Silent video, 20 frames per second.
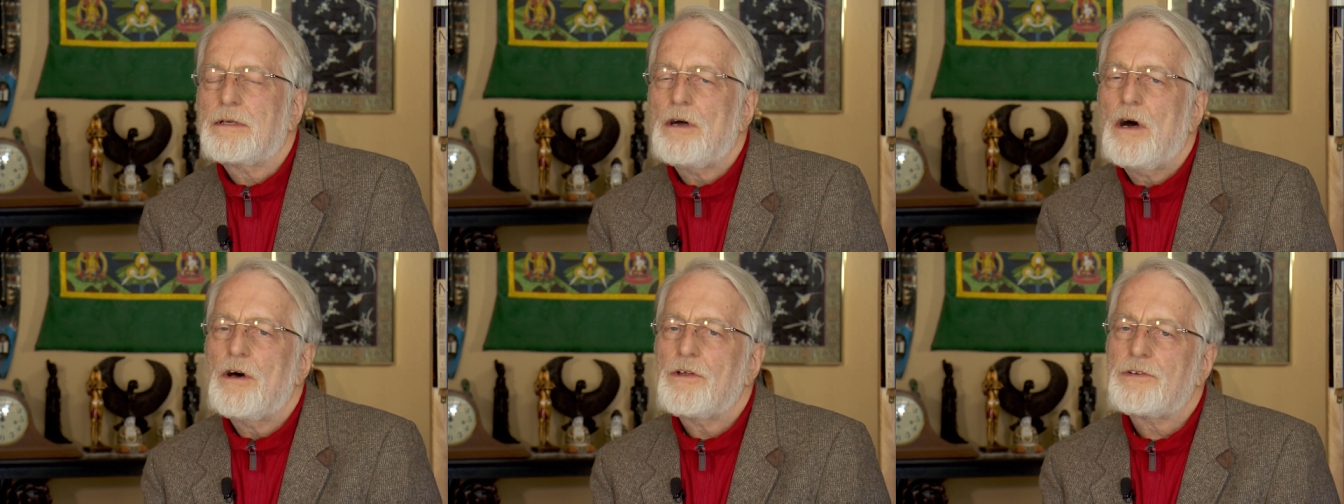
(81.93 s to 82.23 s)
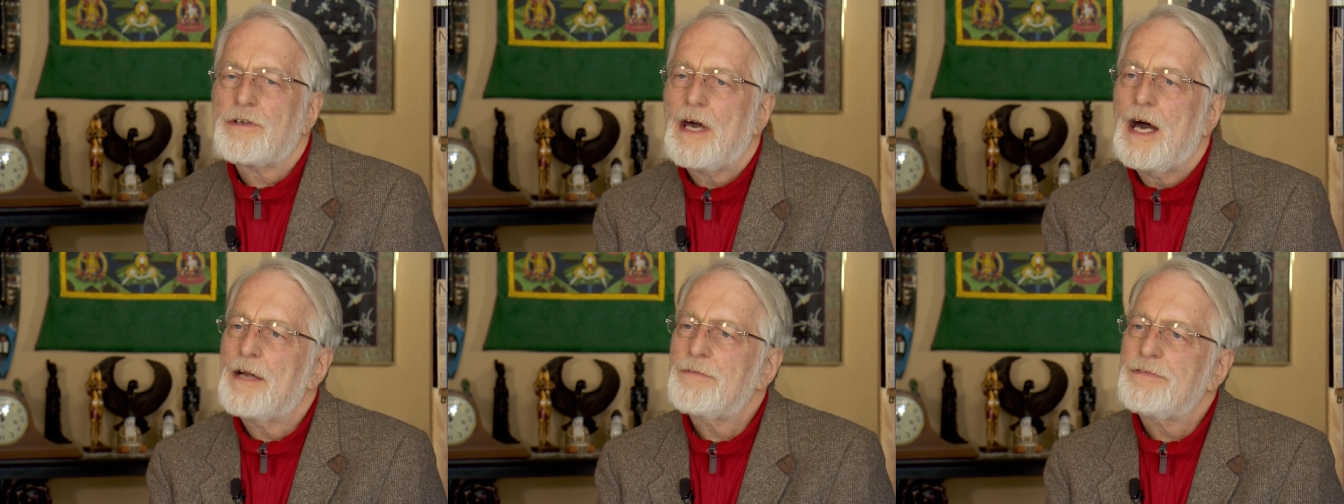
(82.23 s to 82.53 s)
cause
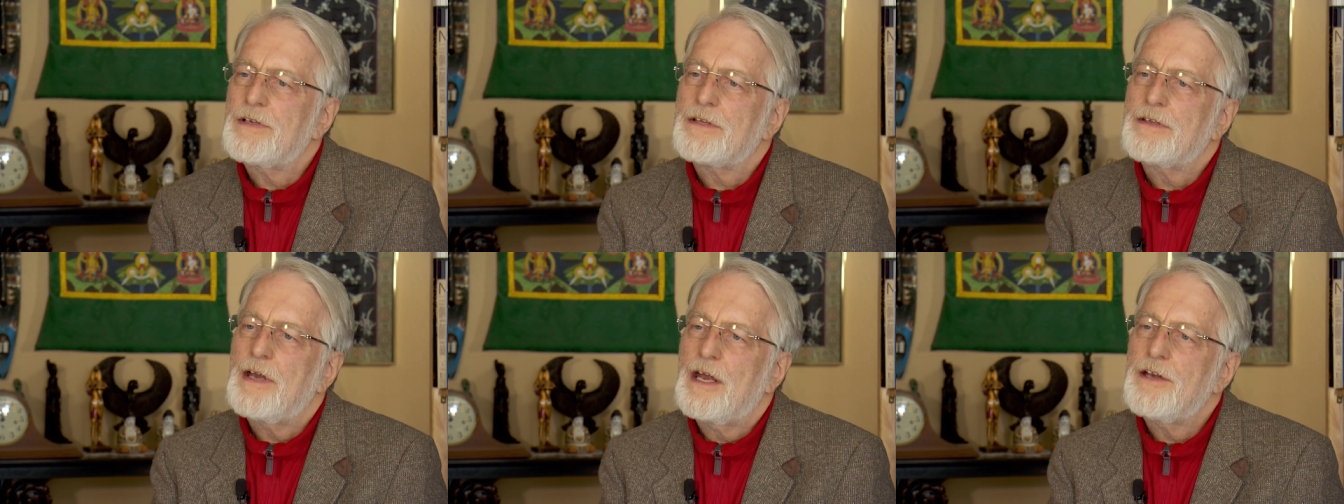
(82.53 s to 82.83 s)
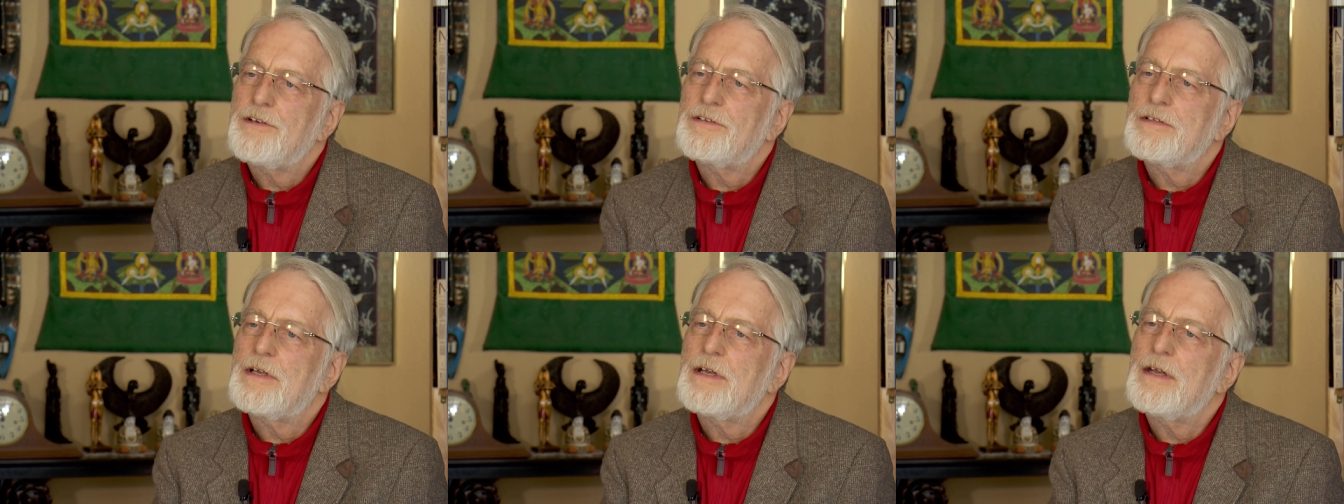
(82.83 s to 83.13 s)

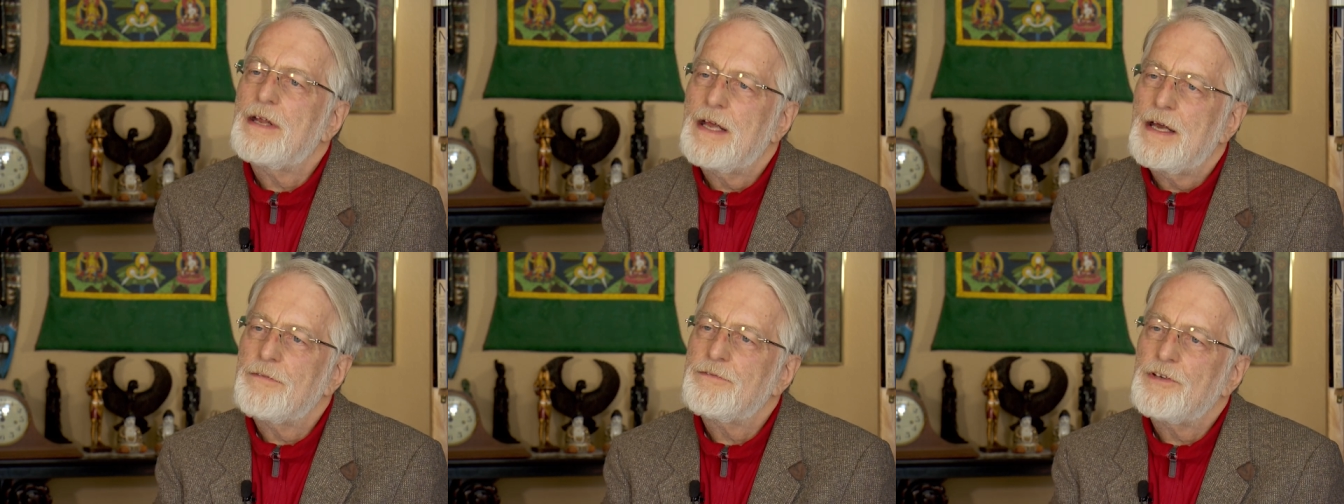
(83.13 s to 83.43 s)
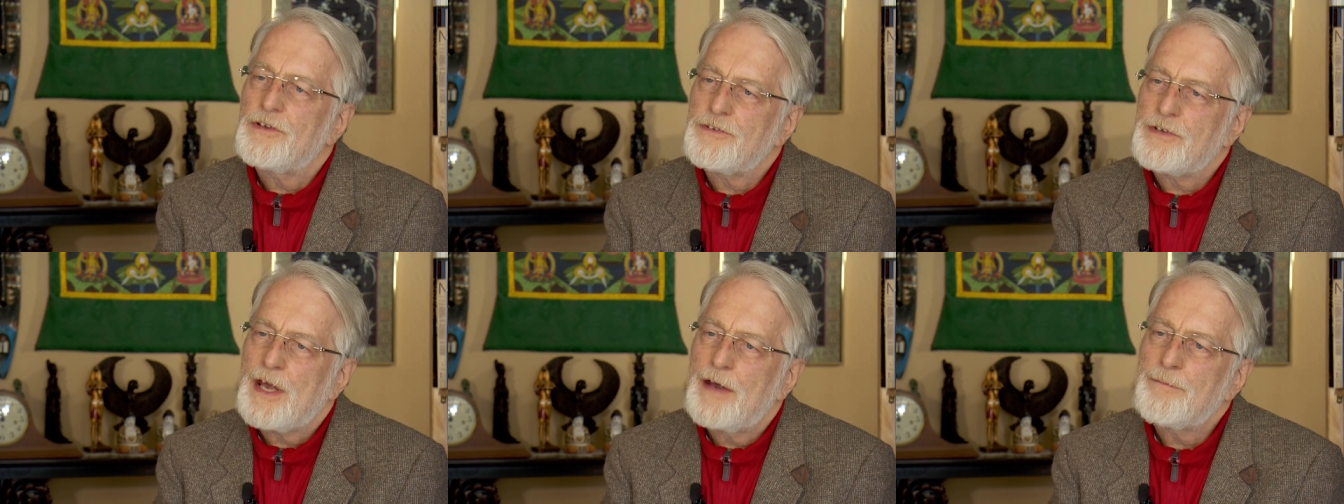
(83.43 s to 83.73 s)
confrontation and have
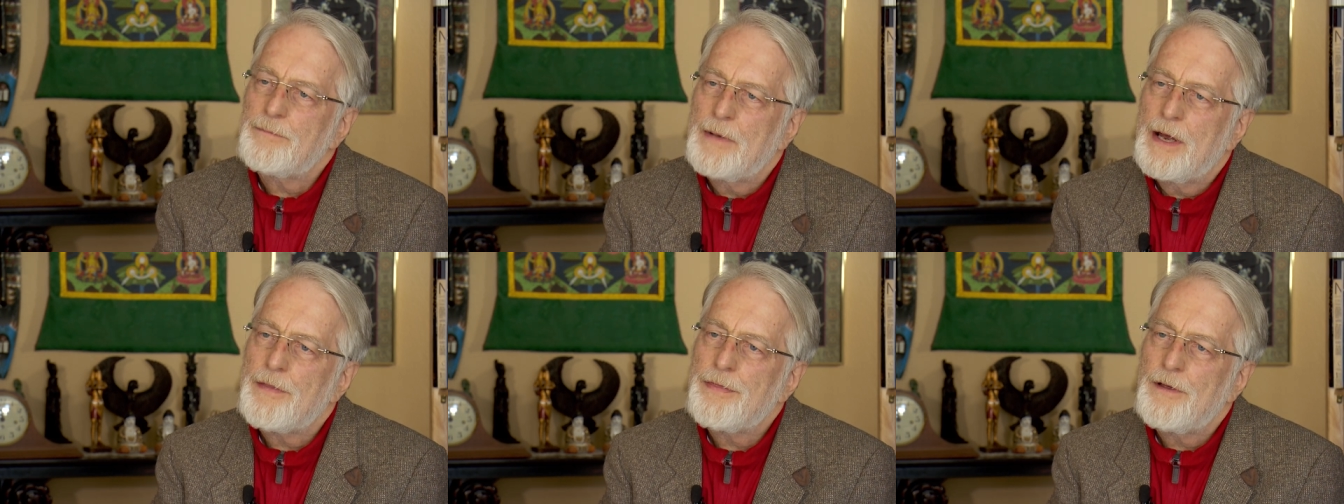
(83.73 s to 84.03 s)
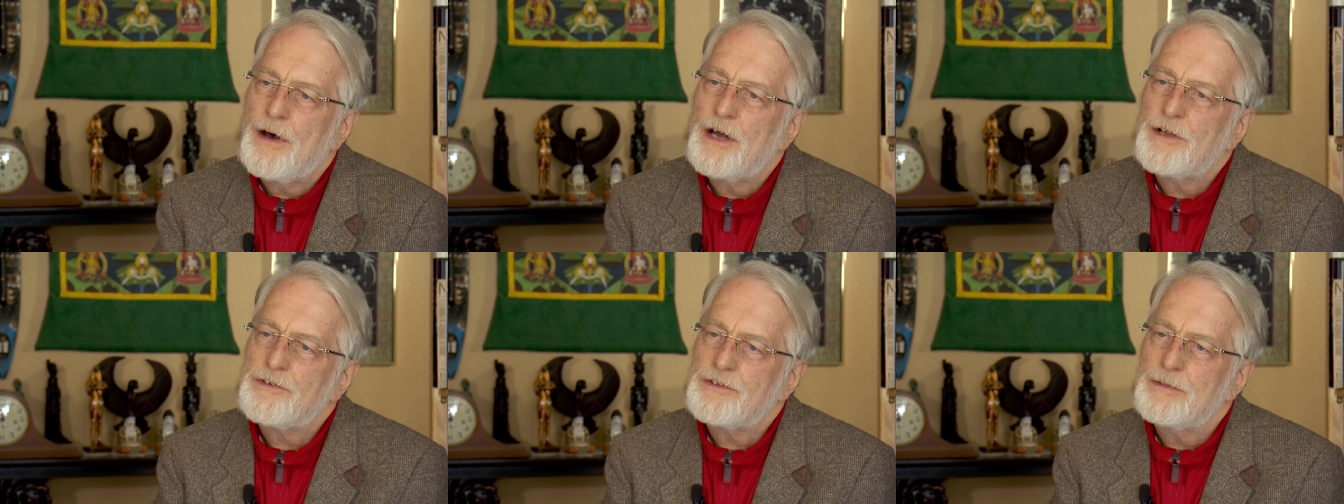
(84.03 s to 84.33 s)
just kept my
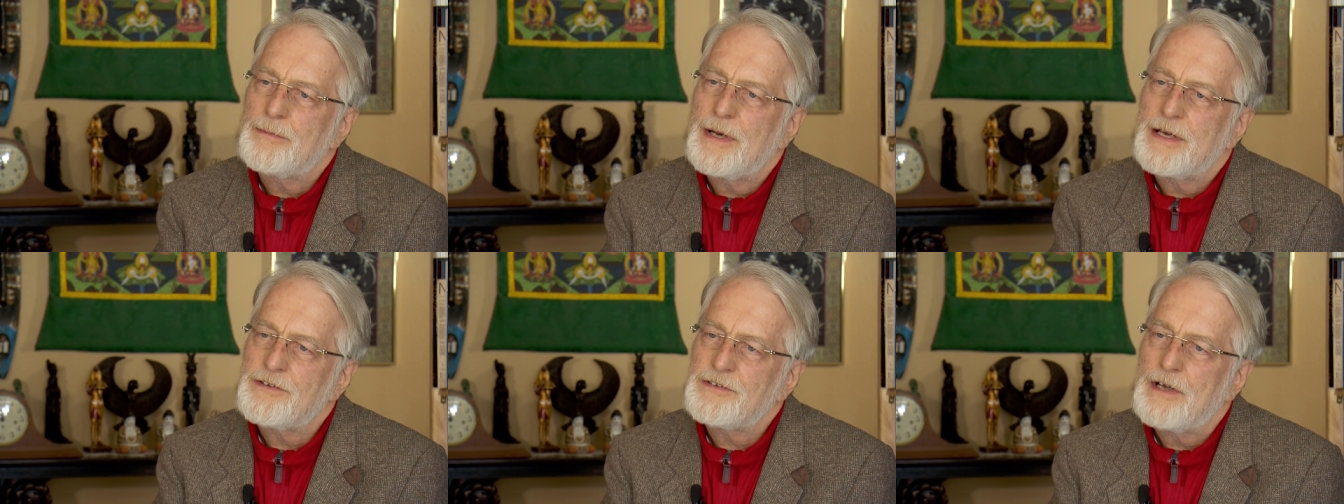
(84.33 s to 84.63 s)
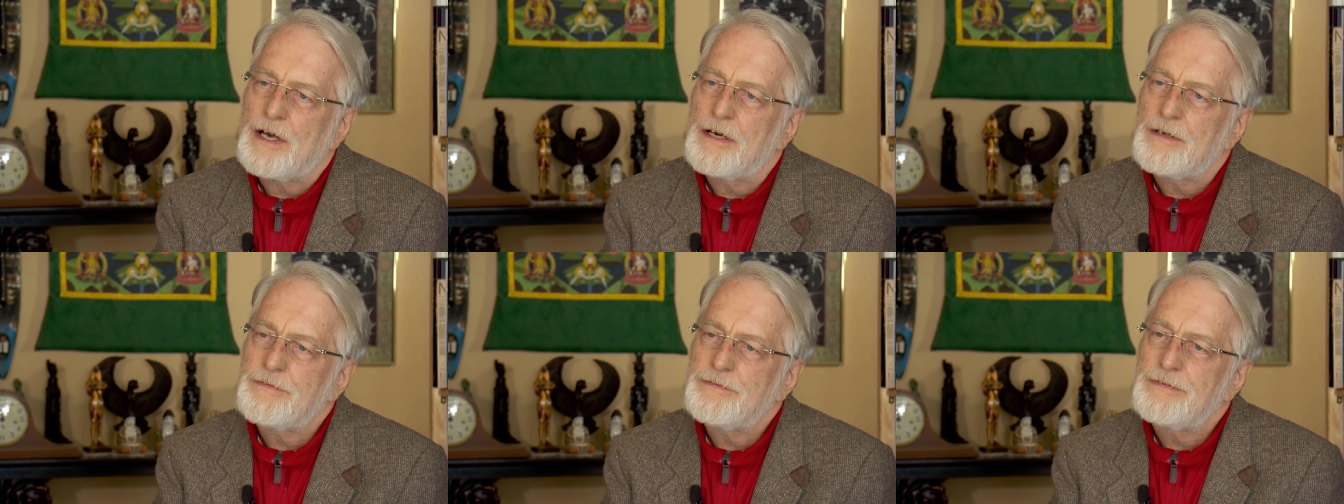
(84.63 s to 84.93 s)
thoughts to
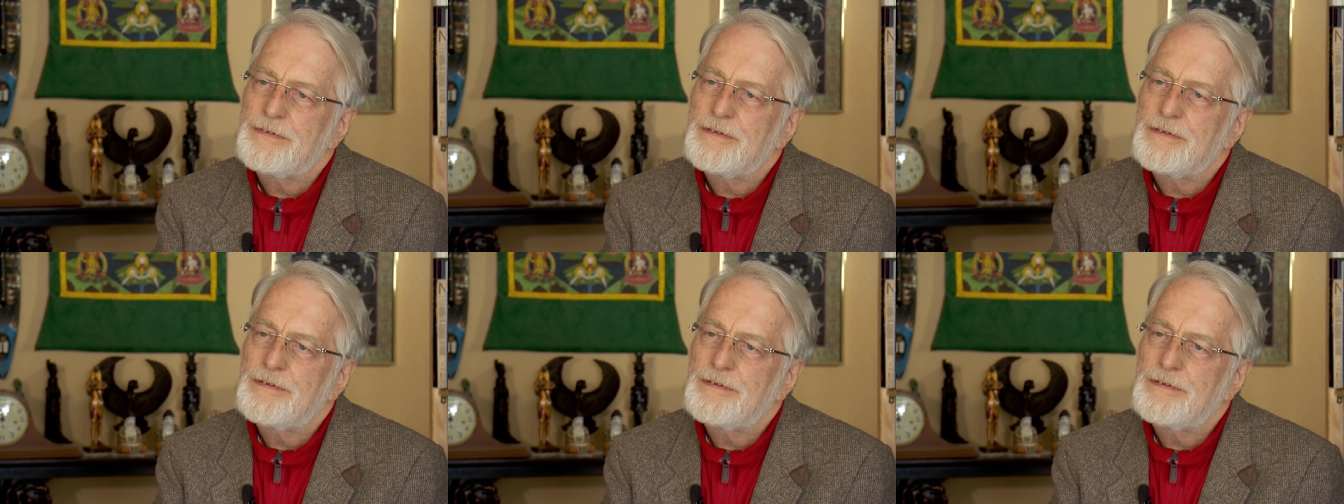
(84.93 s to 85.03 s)
myself.